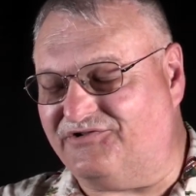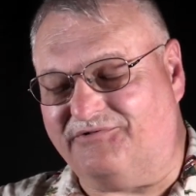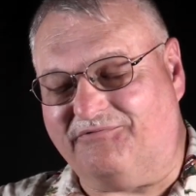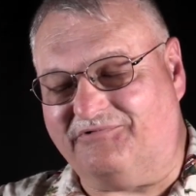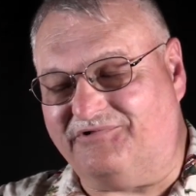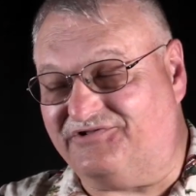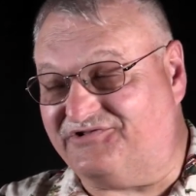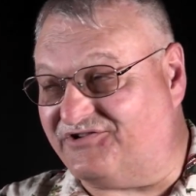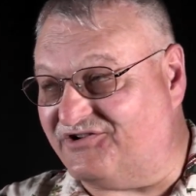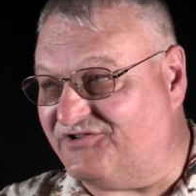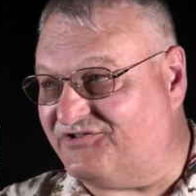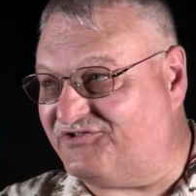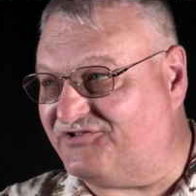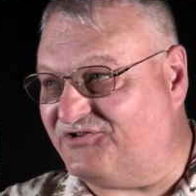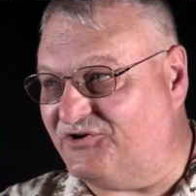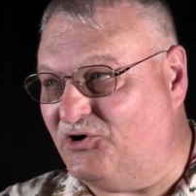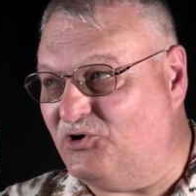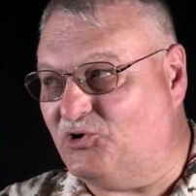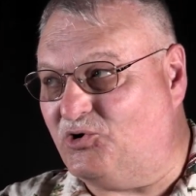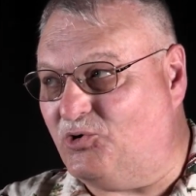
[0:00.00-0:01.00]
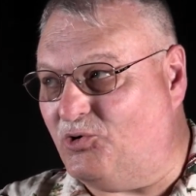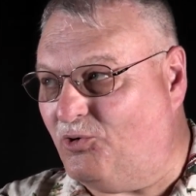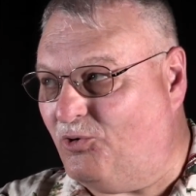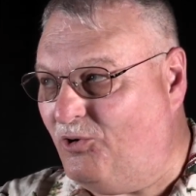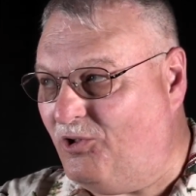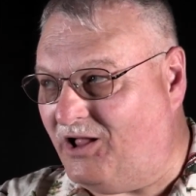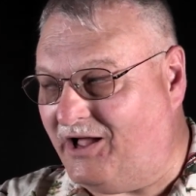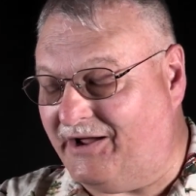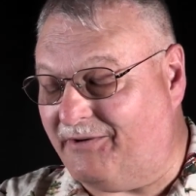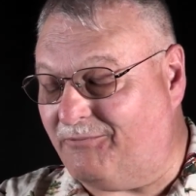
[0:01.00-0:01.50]
It was just so
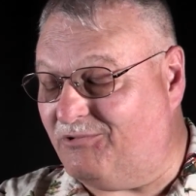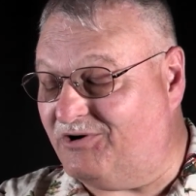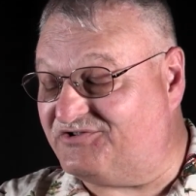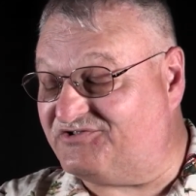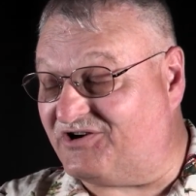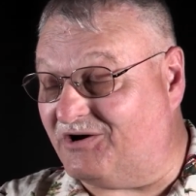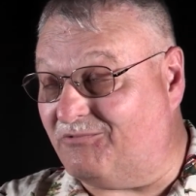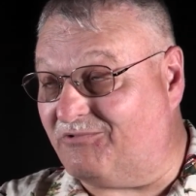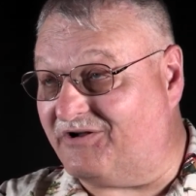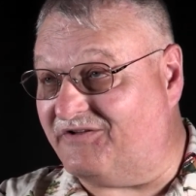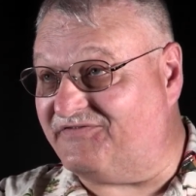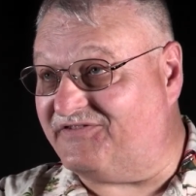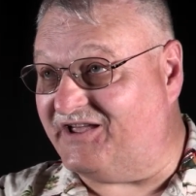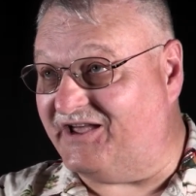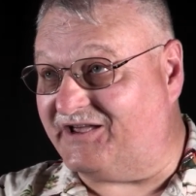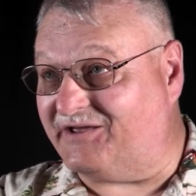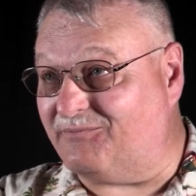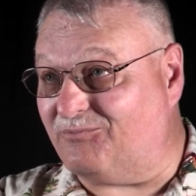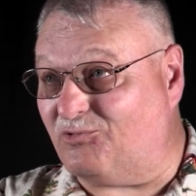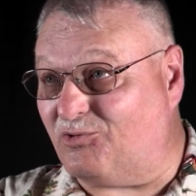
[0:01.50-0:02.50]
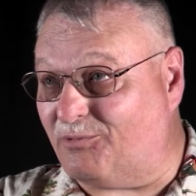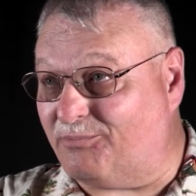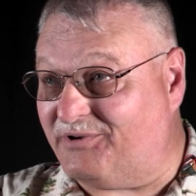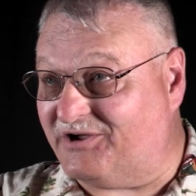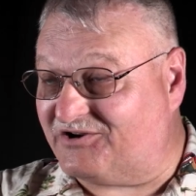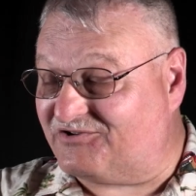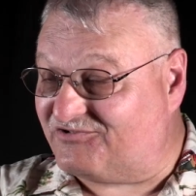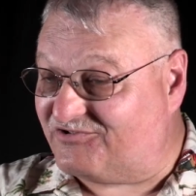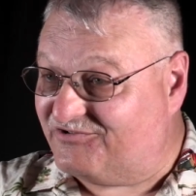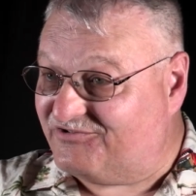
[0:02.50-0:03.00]
cool. I wish I would have taken more
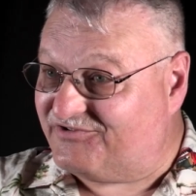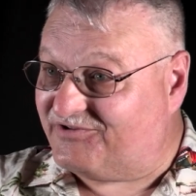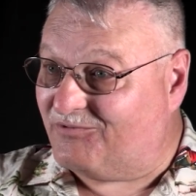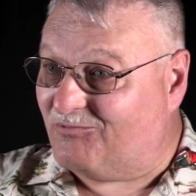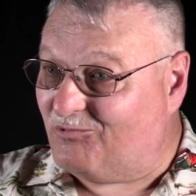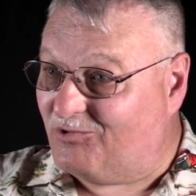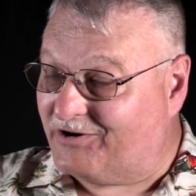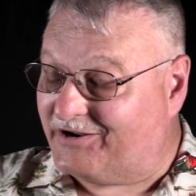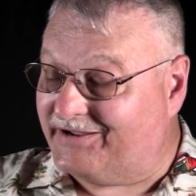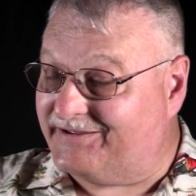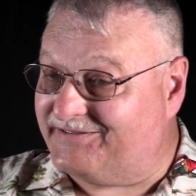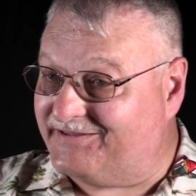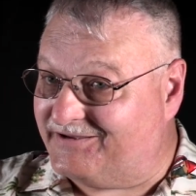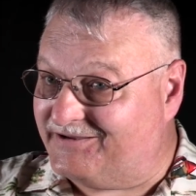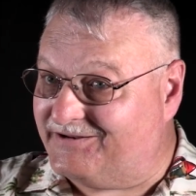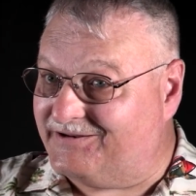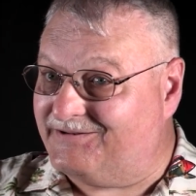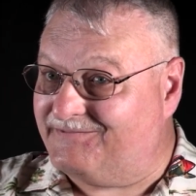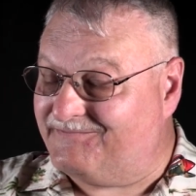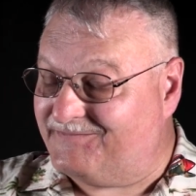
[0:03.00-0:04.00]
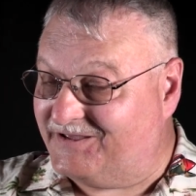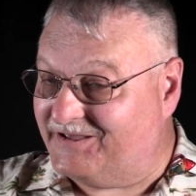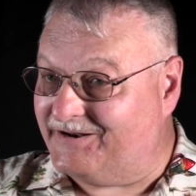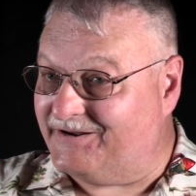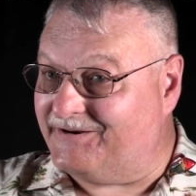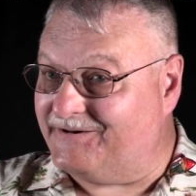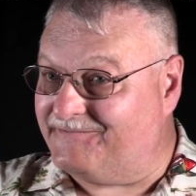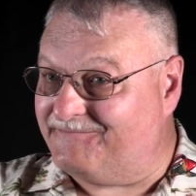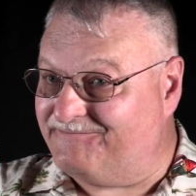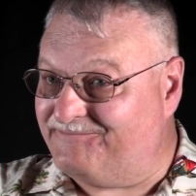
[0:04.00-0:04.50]
pictures than what I did, you
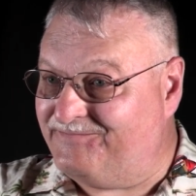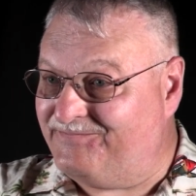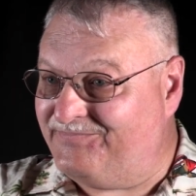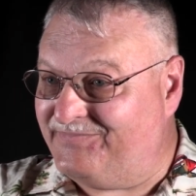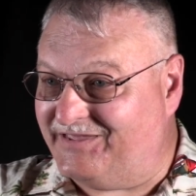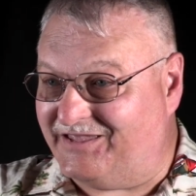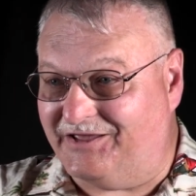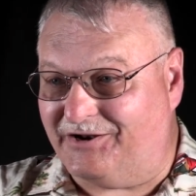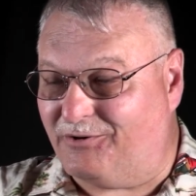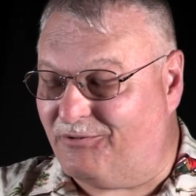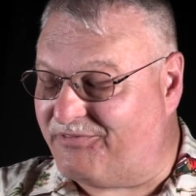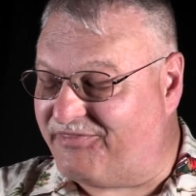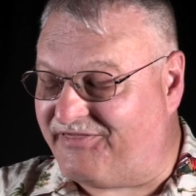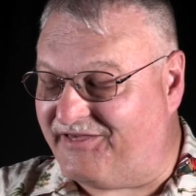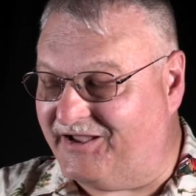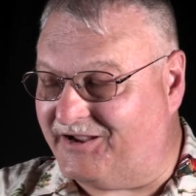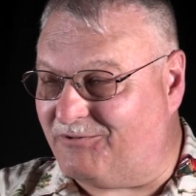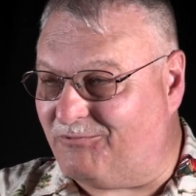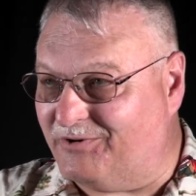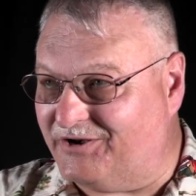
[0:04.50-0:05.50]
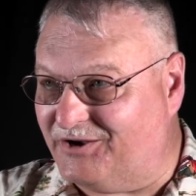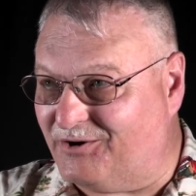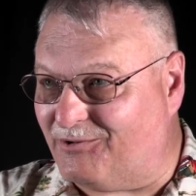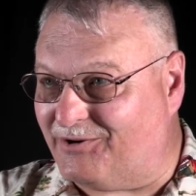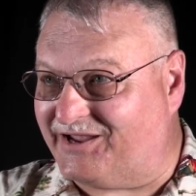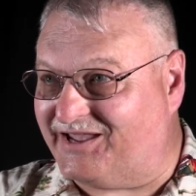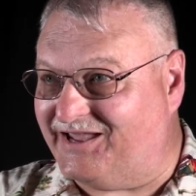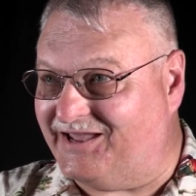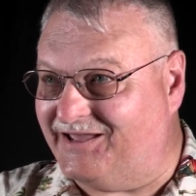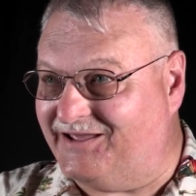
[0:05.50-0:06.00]
know? You don't think when you're a
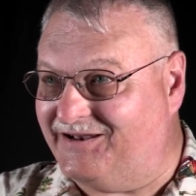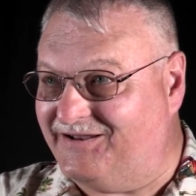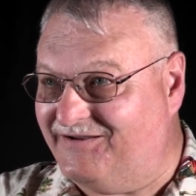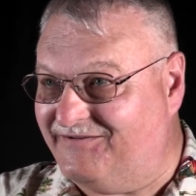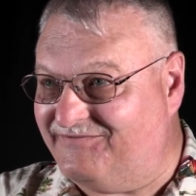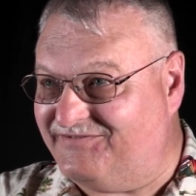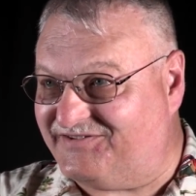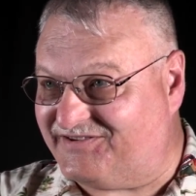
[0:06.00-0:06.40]
kid of